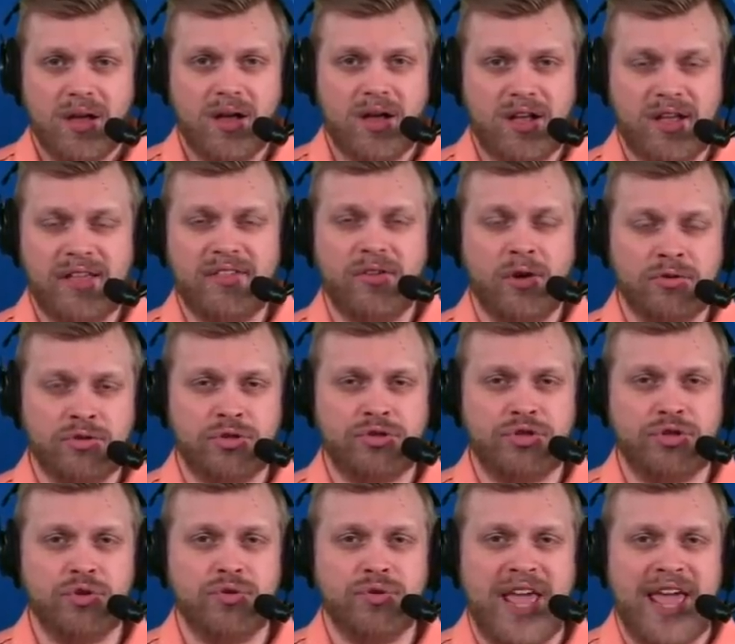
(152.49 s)
I think those are
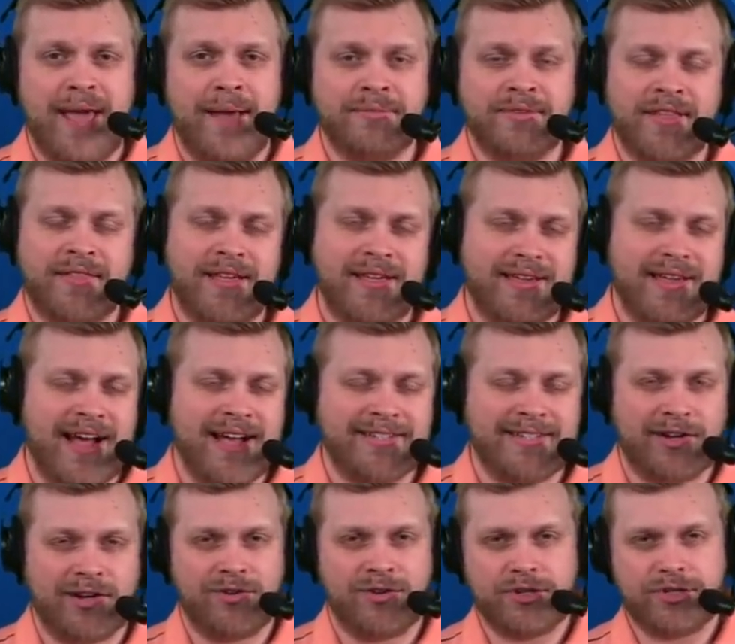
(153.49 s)
two names. I think guys
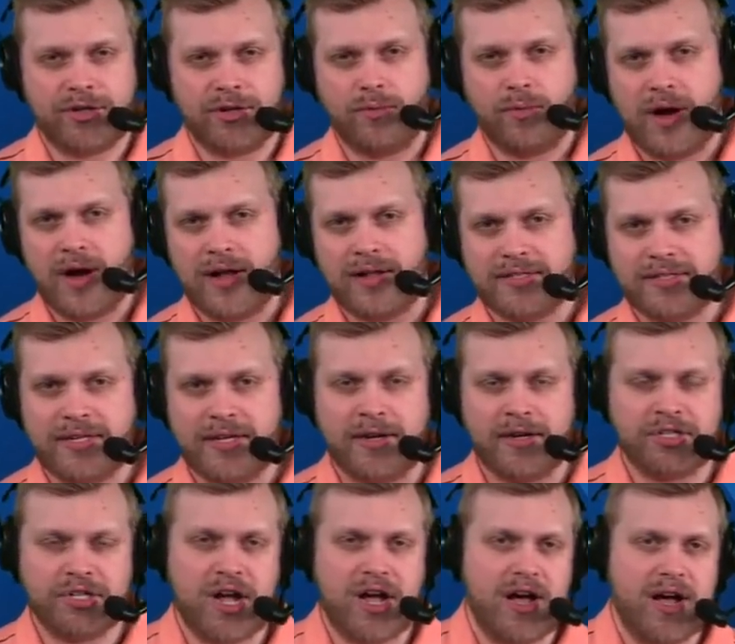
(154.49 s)
like a Christian Watson,
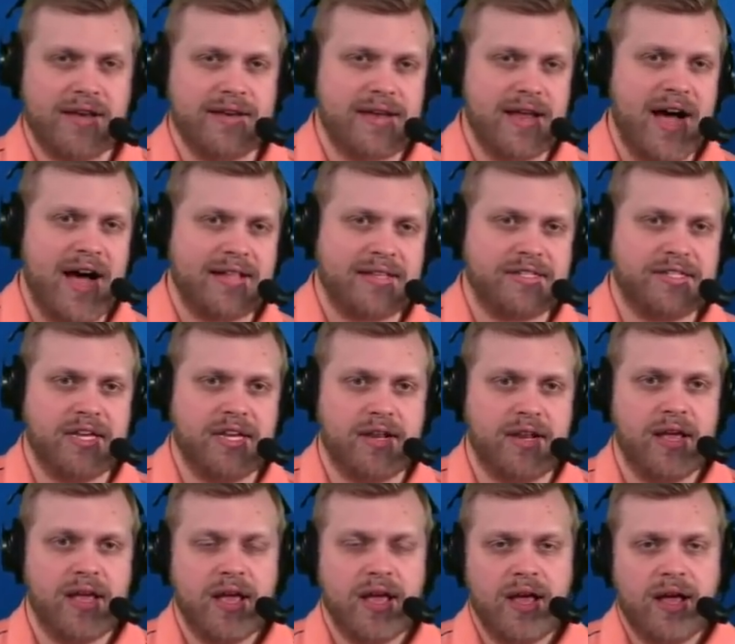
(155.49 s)
a Jahan
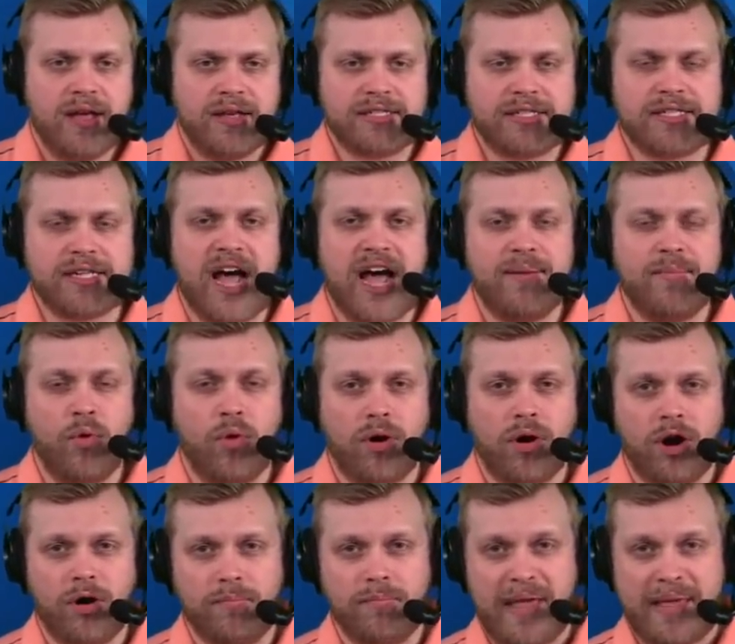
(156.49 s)
Dotson, Skyy
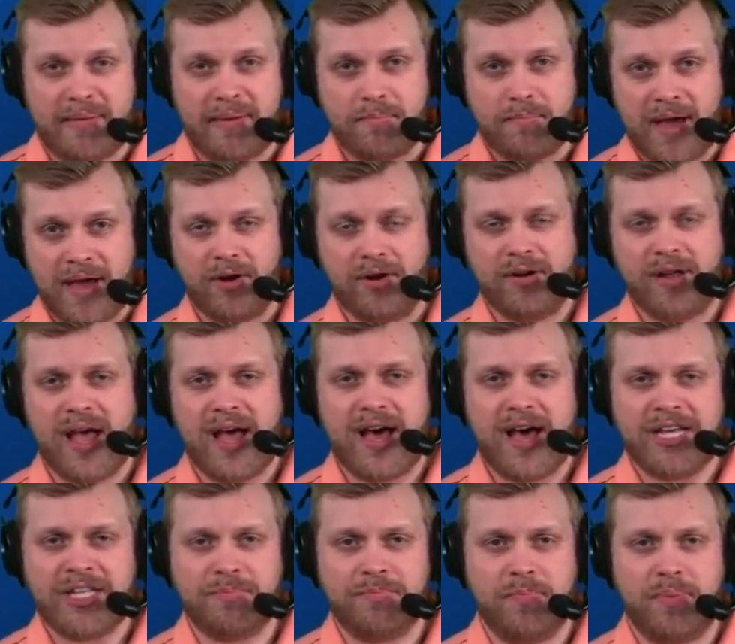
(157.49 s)
Moore are maybe better
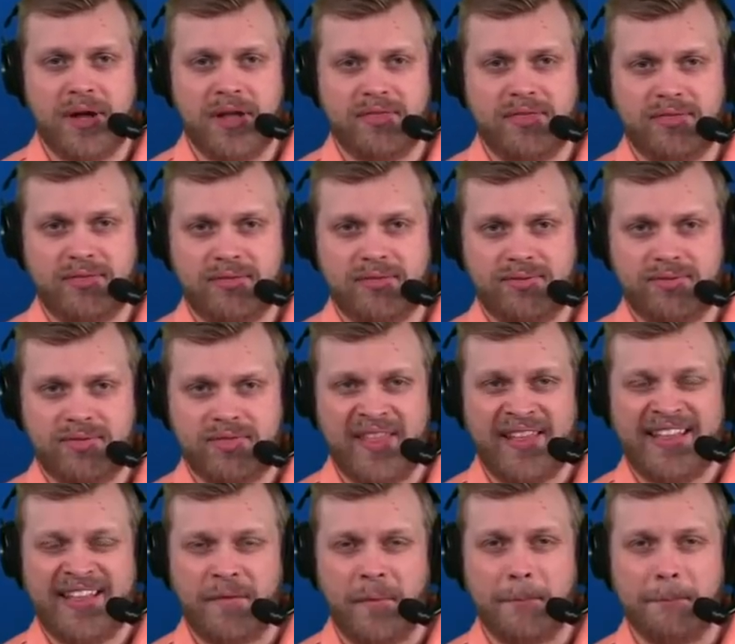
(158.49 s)
guys, but I
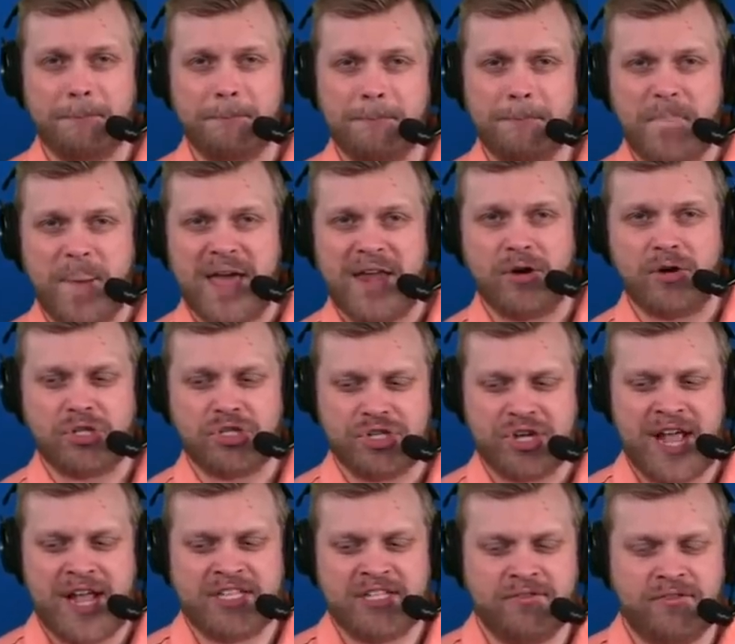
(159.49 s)
think they have a better
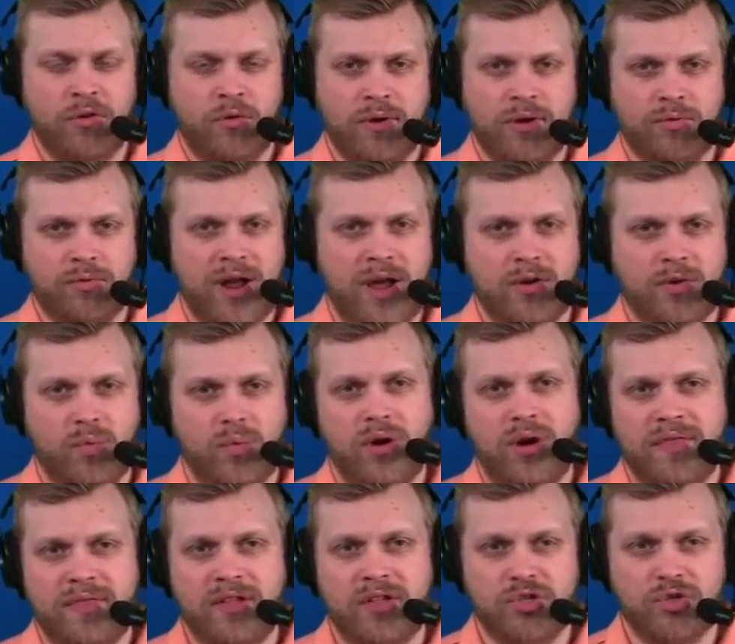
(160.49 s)
chance of going round
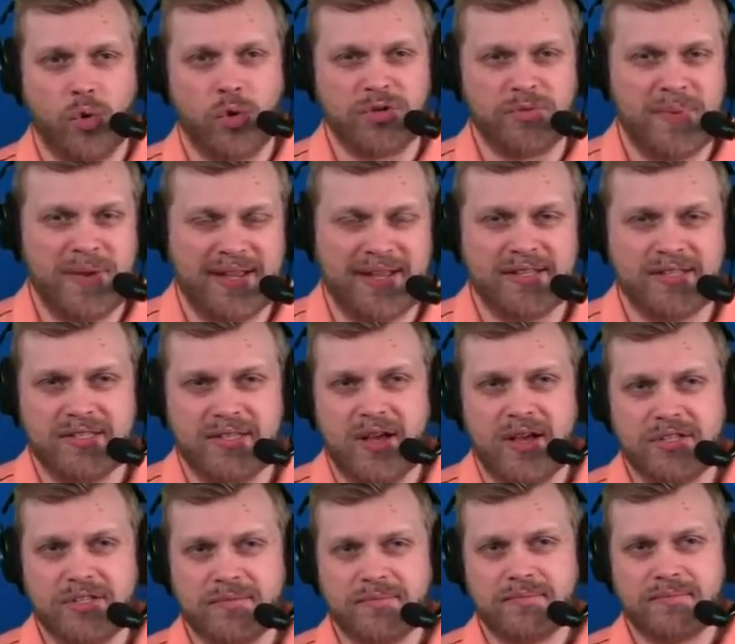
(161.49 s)
one than George Pickens
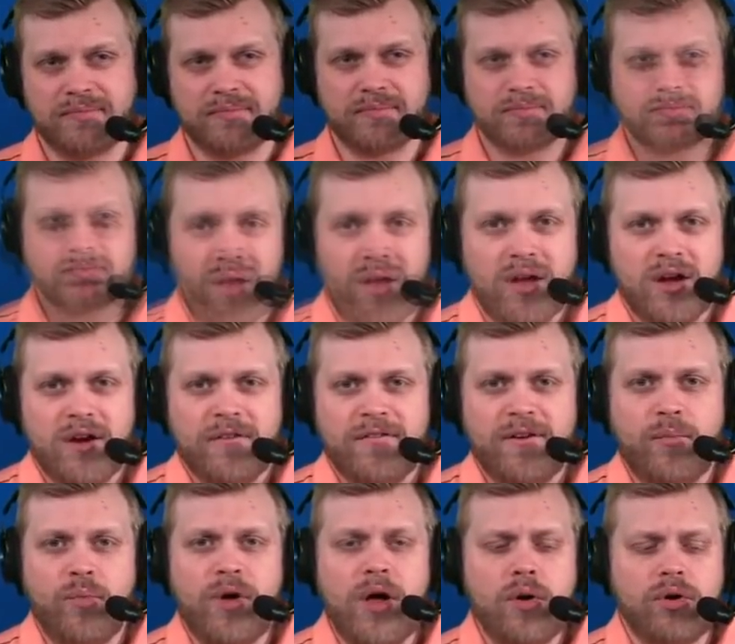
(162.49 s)
does.
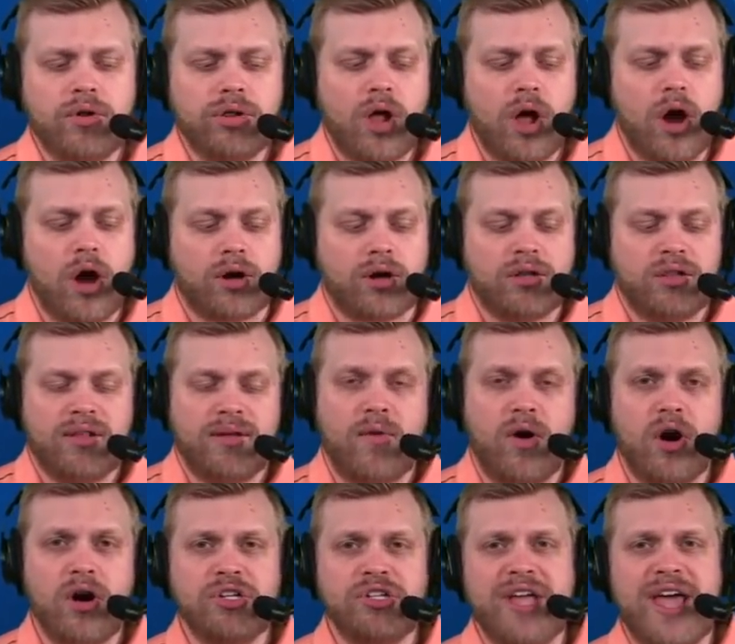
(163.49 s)
From Will Clark,
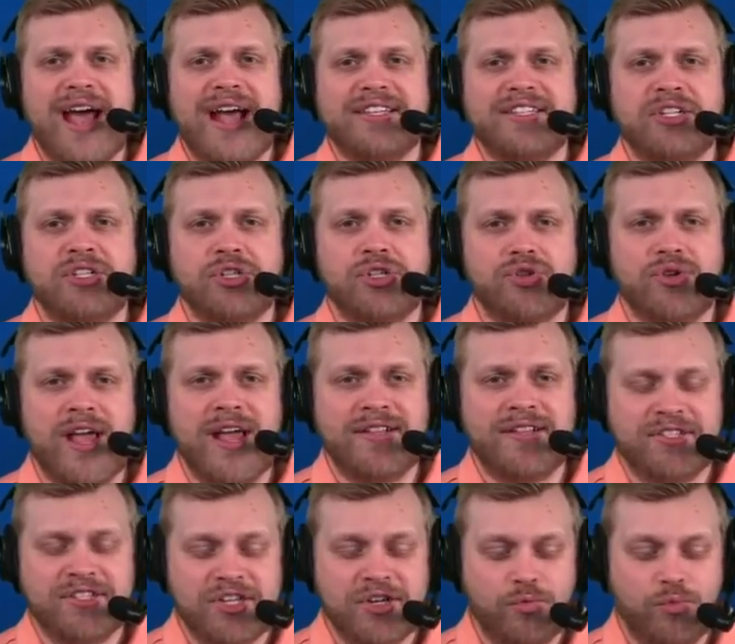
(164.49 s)
Lamar Jackson trade
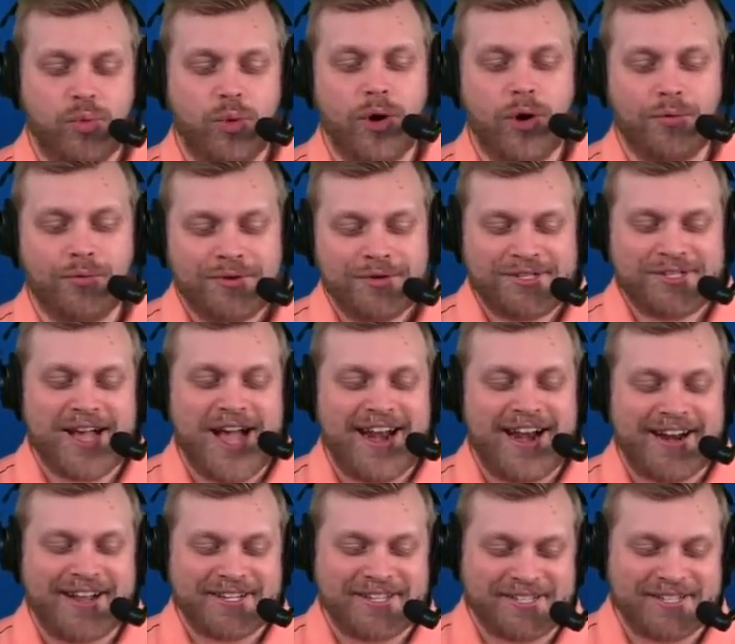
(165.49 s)
agency won't sign
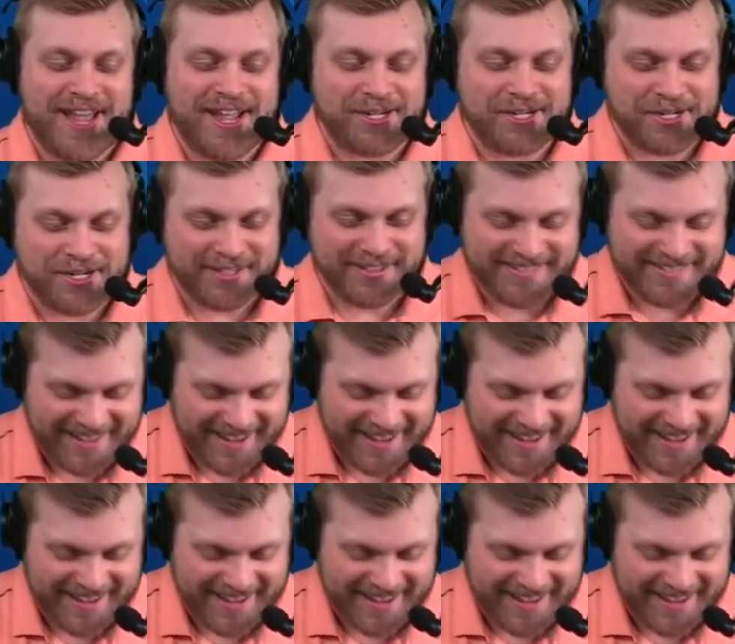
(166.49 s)
an extension.